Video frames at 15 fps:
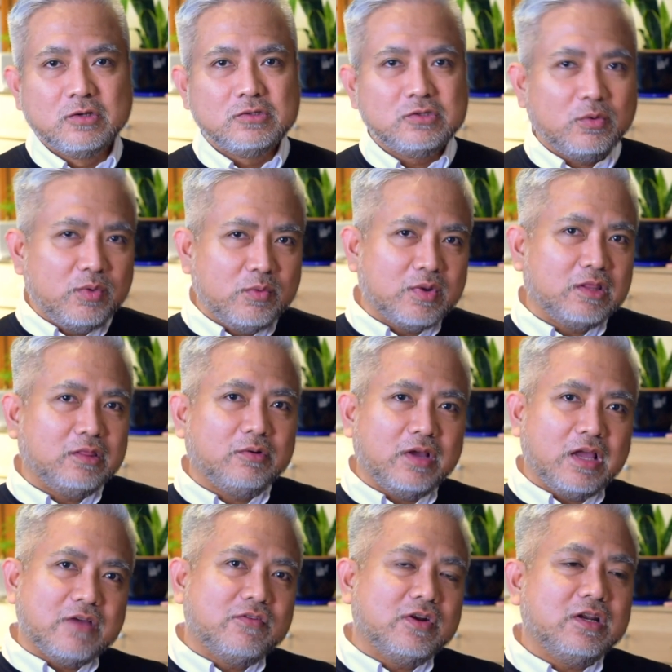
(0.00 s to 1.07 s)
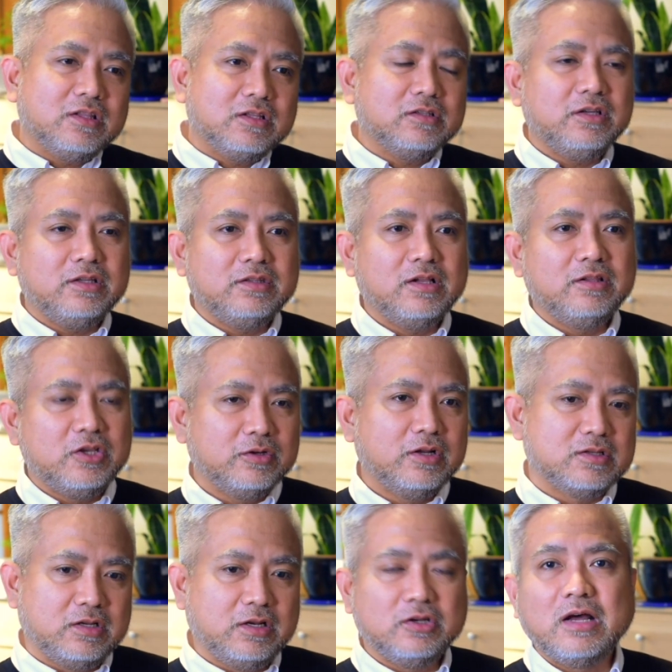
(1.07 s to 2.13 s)
So we went through every little detail. Did you
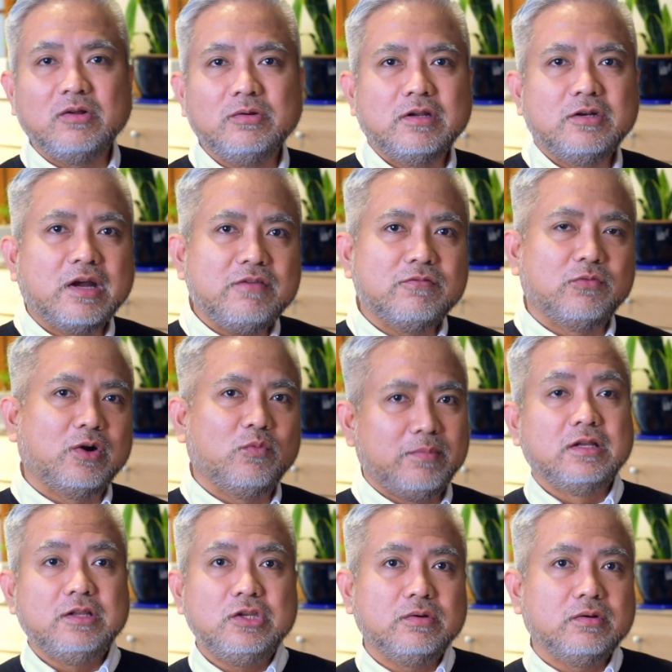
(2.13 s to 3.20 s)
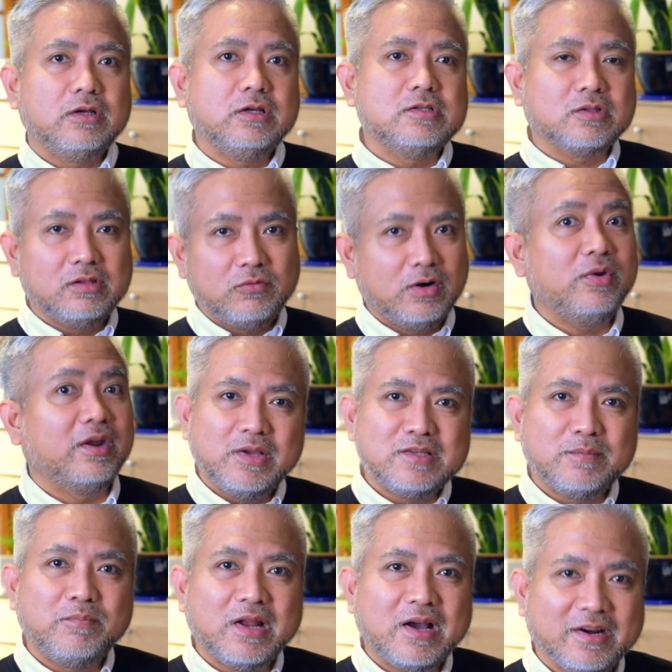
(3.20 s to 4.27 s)
download the driver for webcam? Did you install the firmware? Is
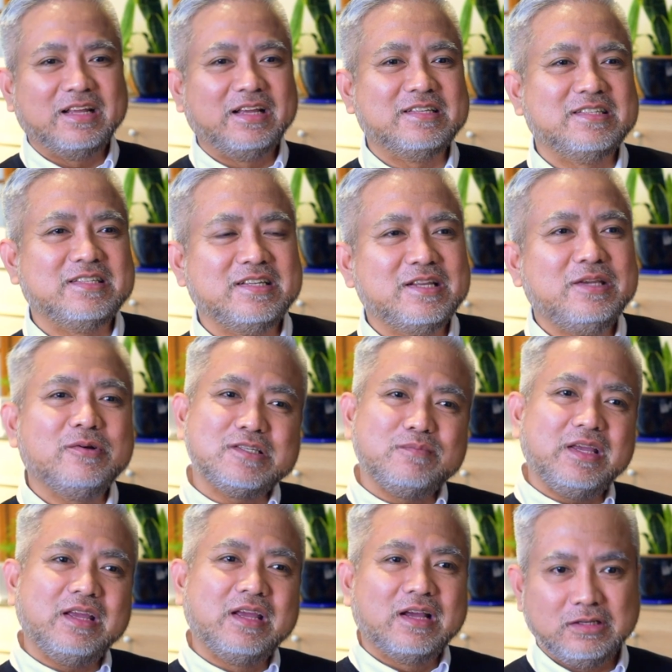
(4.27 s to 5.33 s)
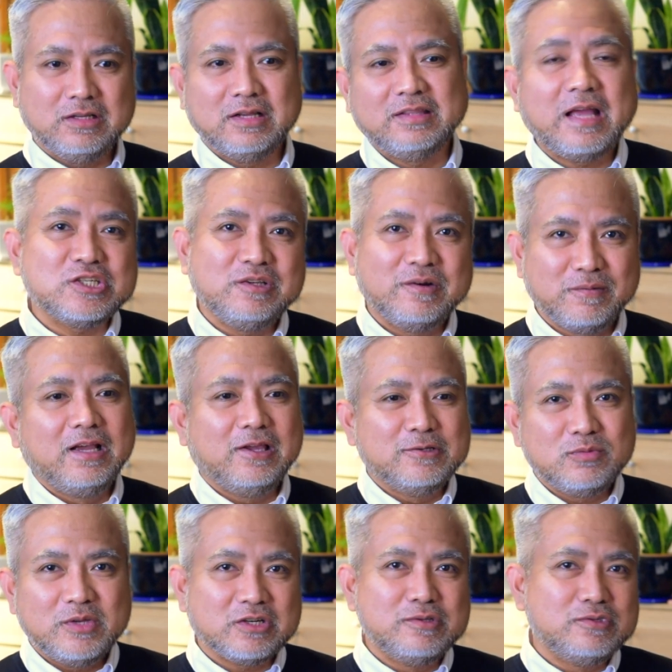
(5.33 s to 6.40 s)
it plugged? Is the USB attached to your computer? Can you
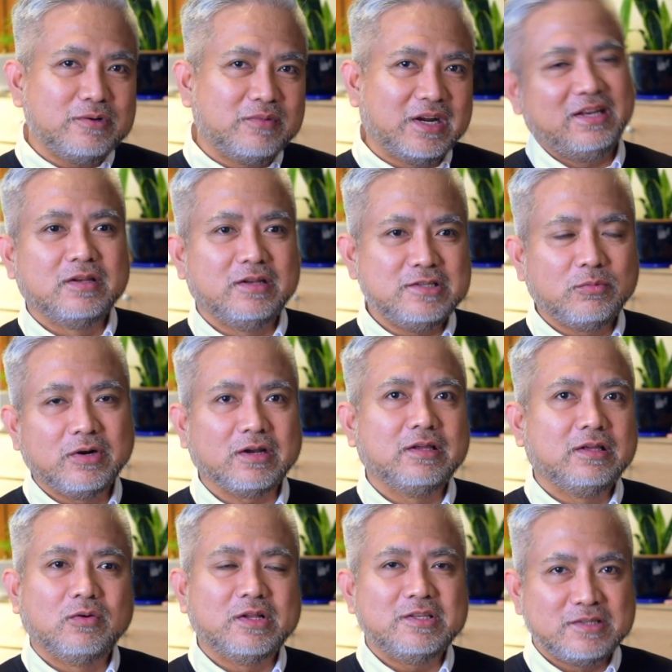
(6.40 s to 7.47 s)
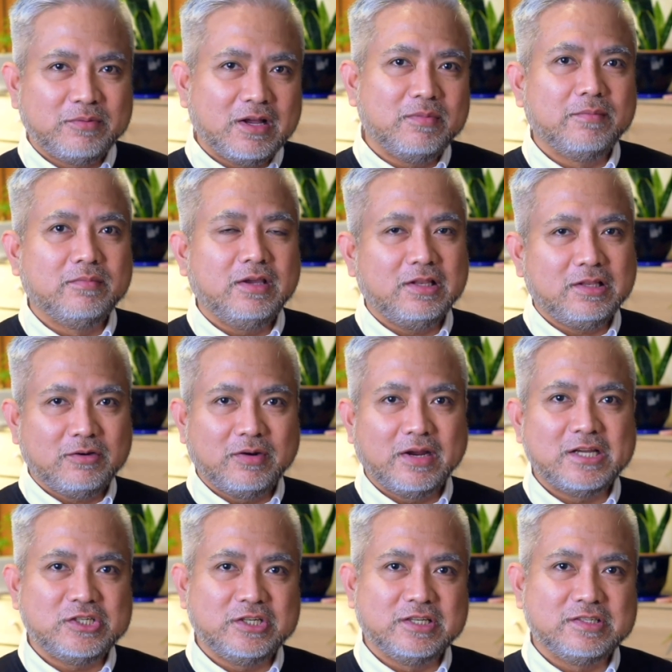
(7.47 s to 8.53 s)
switch on Zoom right now? Does it work? What is the problem? It
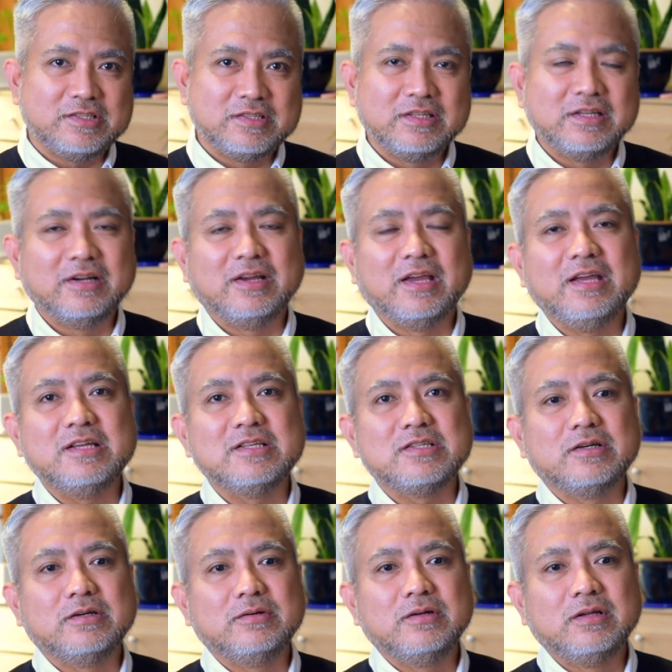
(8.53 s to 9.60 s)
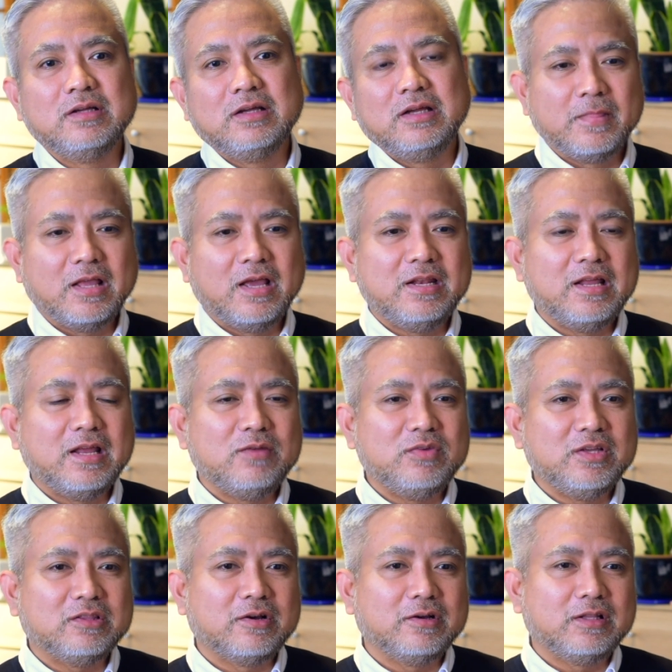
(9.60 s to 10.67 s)
crashes. Okay, so and then
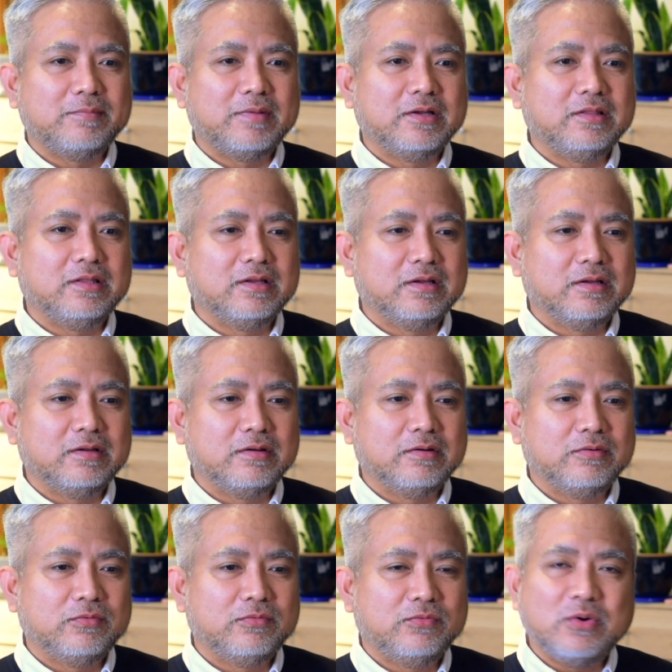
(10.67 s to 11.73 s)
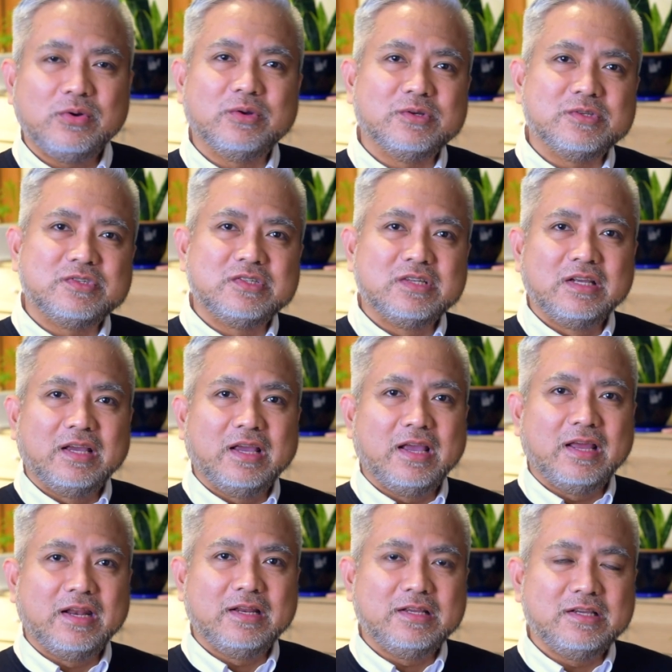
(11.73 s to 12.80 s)
we talked about the focus,
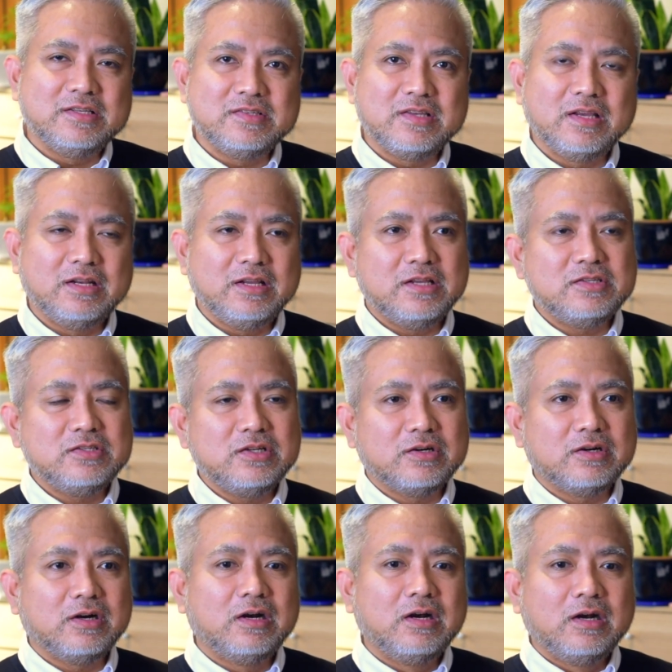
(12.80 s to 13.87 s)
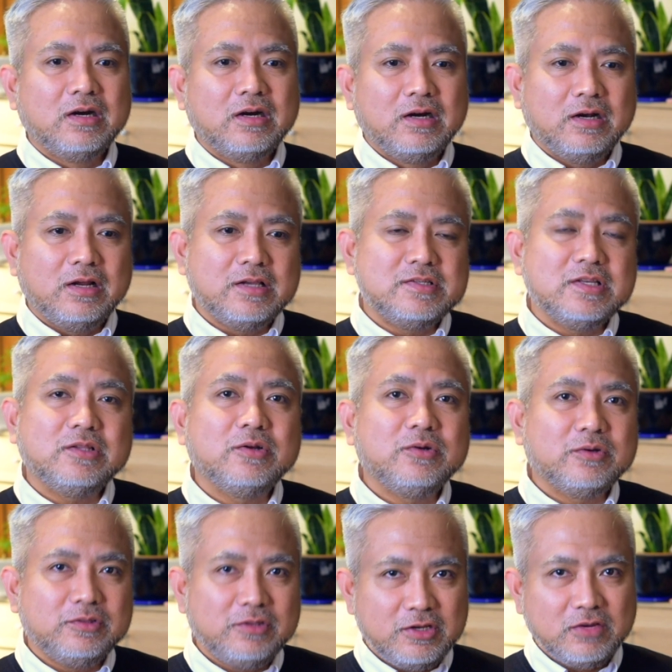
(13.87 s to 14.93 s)
and he said, is it on
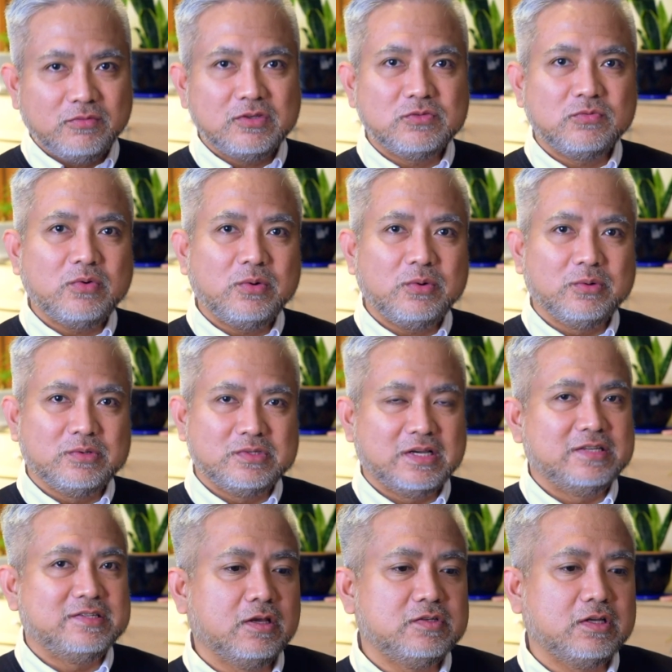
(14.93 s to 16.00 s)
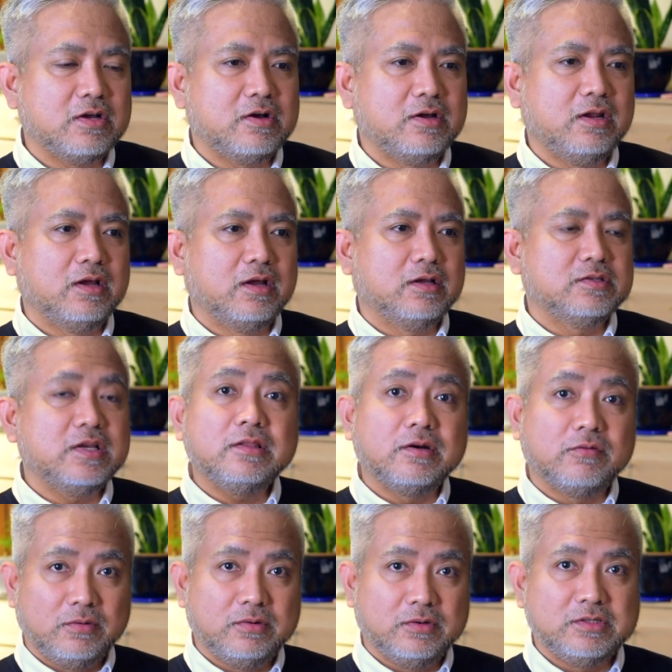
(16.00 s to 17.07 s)
continuous focus? I said, is it on center
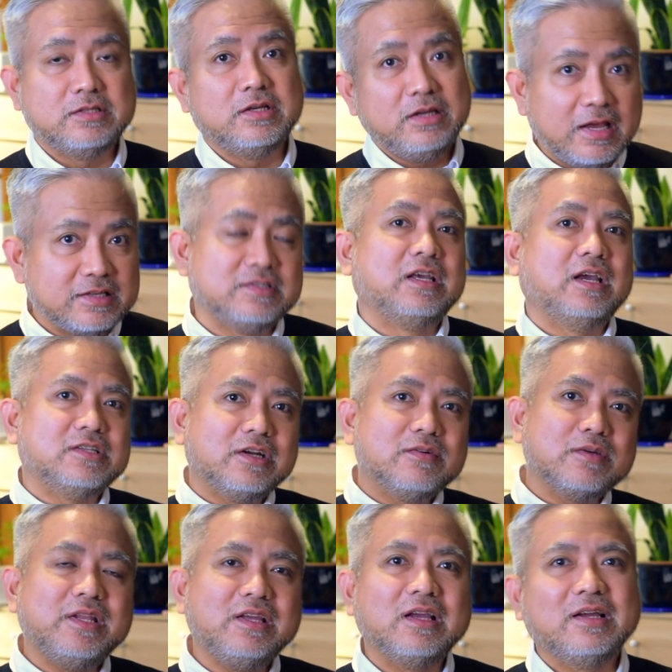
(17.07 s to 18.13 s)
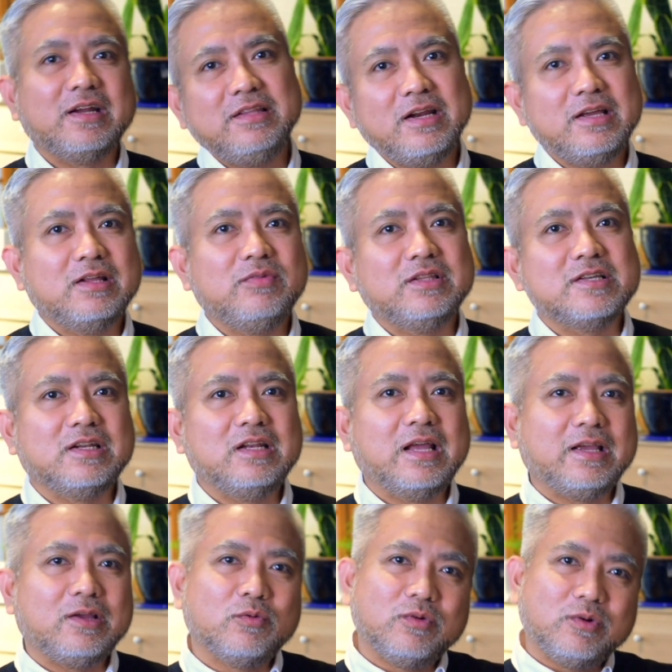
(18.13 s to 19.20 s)
focus? I said, yes. And so there were so many criteria that we tested.
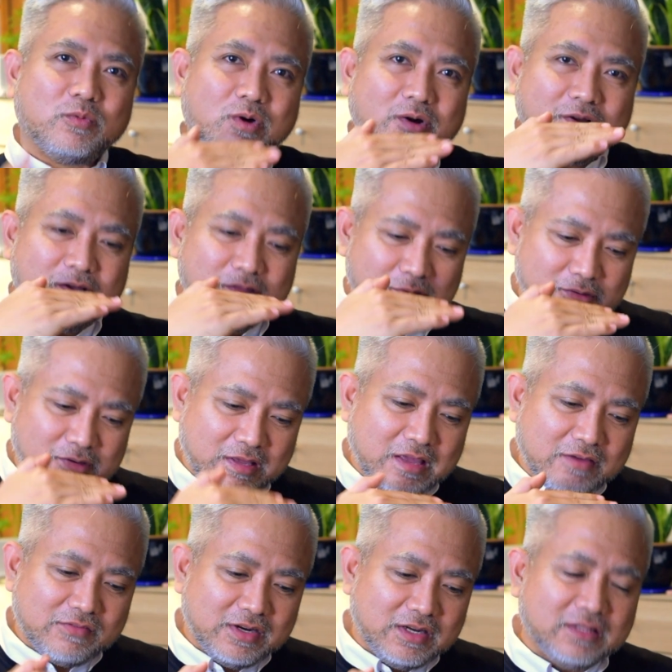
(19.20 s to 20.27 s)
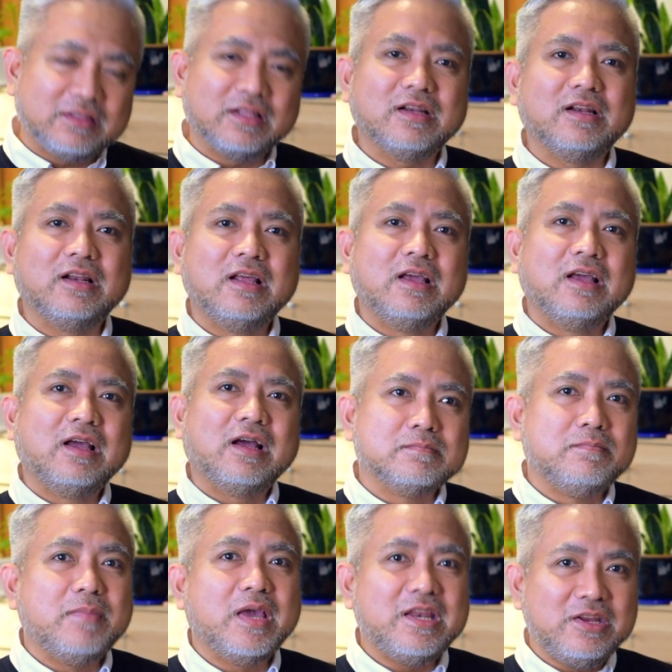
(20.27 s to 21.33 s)
Like walking through every little
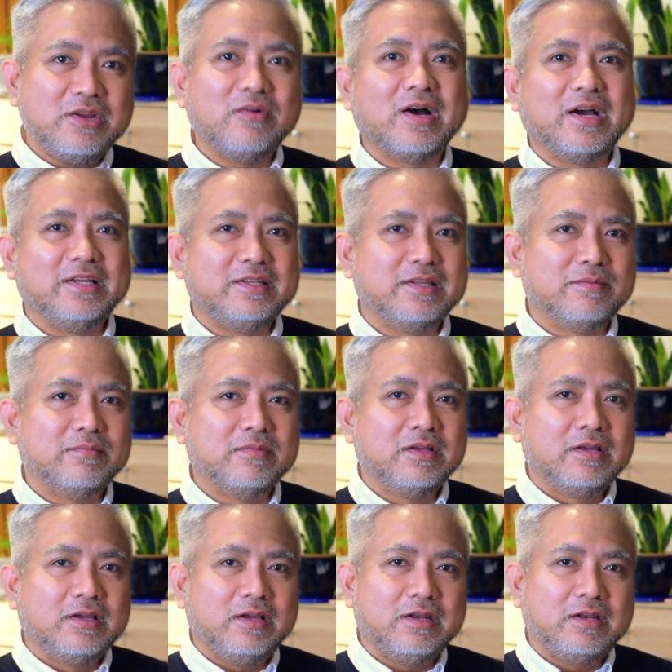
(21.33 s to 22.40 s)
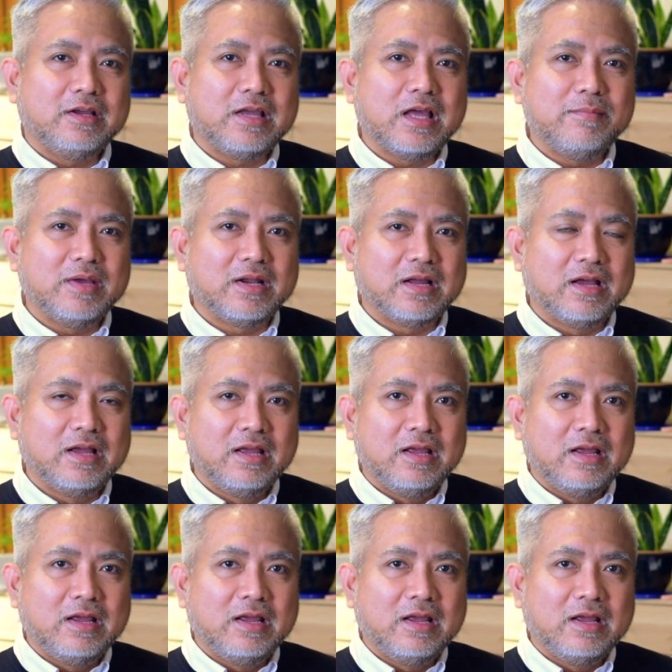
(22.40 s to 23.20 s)
menu item in the camera.